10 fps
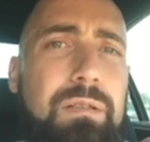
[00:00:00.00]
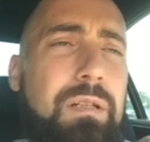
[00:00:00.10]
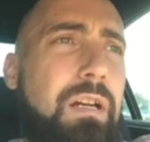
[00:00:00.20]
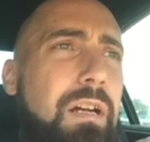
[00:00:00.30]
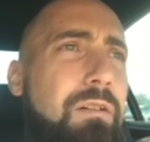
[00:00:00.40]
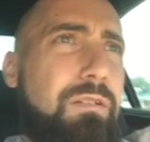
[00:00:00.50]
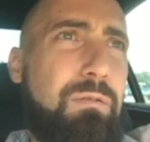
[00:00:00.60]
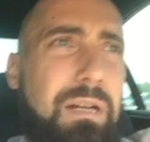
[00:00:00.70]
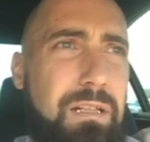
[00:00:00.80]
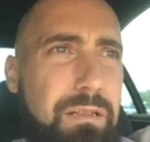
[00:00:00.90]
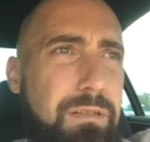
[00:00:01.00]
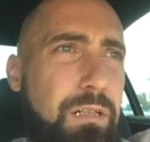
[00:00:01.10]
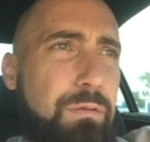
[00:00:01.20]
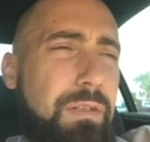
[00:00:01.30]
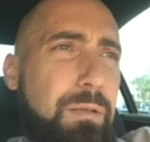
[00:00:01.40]
All right, I don't know why I left
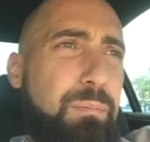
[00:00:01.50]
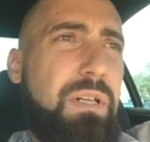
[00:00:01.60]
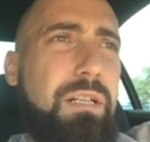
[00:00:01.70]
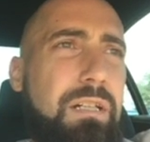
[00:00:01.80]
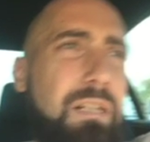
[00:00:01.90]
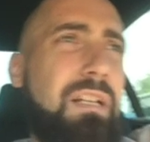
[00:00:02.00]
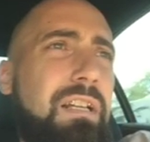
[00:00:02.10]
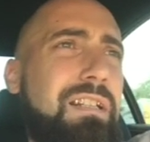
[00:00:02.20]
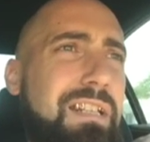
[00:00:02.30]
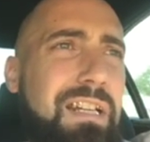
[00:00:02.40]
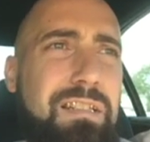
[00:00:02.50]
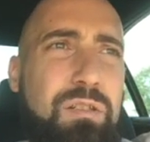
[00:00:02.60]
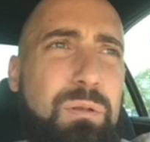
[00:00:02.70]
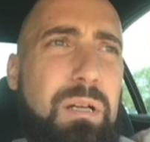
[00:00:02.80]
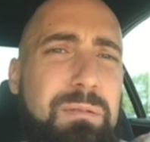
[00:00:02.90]
off at, but yeah.
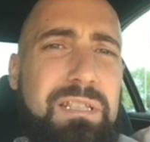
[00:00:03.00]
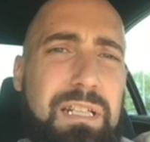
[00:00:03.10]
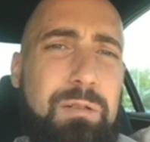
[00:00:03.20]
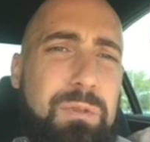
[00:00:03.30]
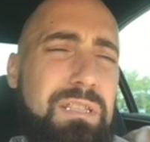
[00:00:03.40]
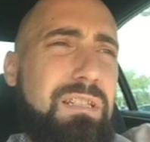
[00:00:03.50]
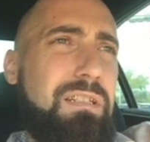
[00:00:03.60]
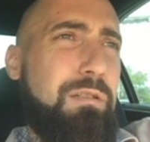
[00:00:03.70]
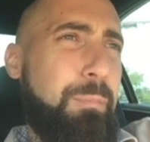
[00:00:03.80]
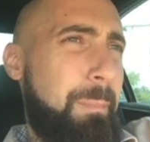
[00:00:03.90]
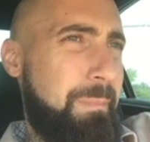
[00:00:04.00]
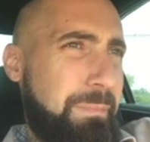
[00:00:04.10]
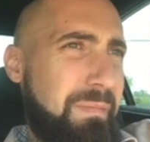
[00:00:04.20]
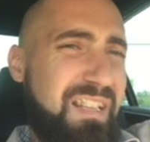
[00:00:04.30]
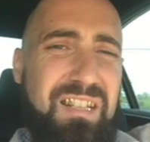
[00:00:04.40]
So what I was saying was, sorry,
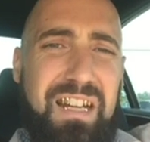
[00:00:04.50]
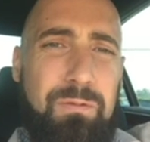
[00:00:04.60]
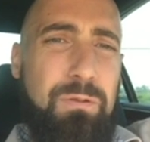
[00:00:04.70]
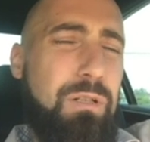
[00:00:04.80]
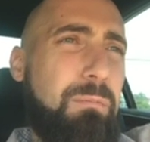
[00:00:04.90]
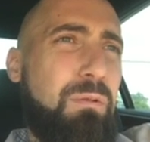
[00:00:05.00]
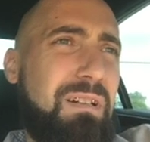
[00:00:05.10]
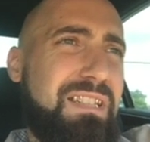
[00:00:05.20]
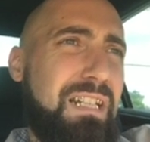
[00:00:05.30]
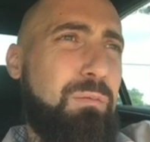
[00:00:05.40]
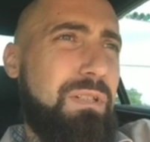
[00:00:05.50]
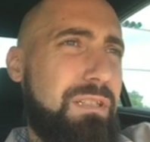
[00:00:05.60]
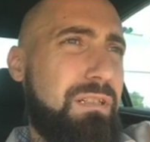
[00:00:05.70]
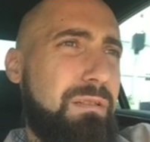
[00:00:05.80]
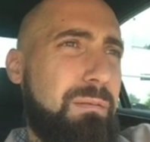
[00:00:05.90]
I had a phone call. But what I was saying was,
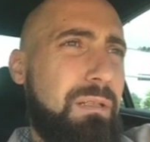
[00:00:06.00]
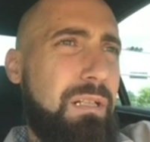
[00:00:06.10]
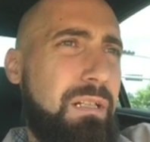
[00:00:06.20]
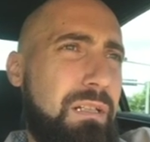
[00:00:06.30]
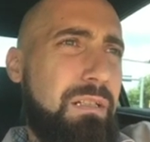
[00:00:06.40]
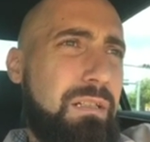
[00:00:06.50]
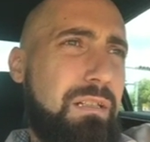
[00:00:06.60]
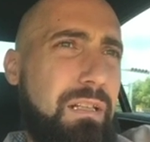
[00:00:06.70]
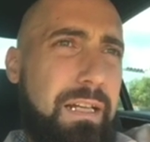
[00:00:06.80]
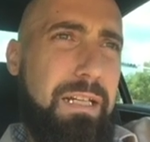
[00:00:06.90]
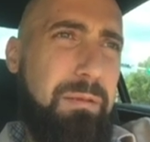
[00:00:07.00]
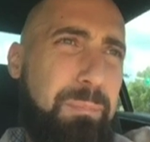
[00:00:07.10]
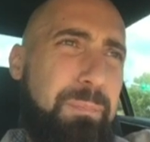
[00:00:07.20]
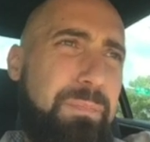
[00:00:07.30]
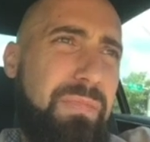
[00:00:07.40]
like,
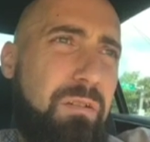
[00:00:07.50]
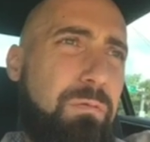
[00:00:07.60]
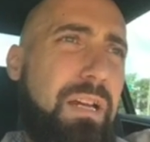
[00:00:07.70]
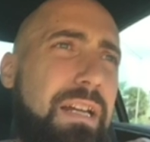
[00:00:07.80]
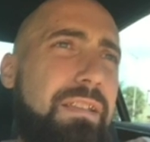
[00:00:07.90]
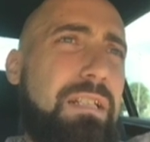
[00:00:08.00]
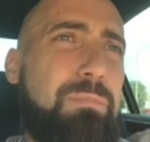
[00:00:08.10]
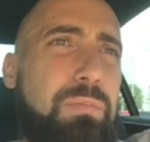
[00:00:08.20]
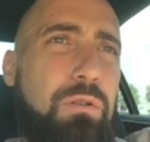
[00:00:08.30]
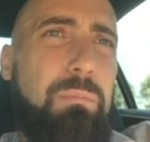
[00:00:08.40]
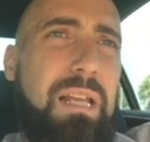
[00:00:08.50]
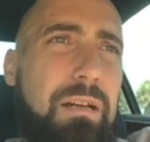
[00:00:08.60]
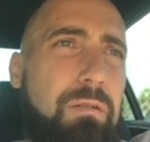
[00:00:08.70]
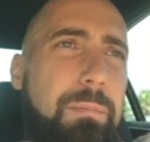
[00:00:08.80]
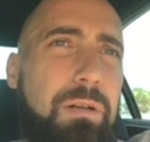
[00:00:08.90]
ran down this
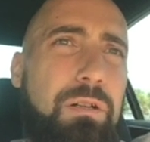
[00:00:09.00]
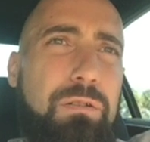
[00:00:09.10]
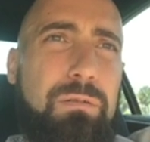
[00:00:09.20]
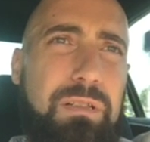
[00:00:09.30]
pro-black rabbit hole.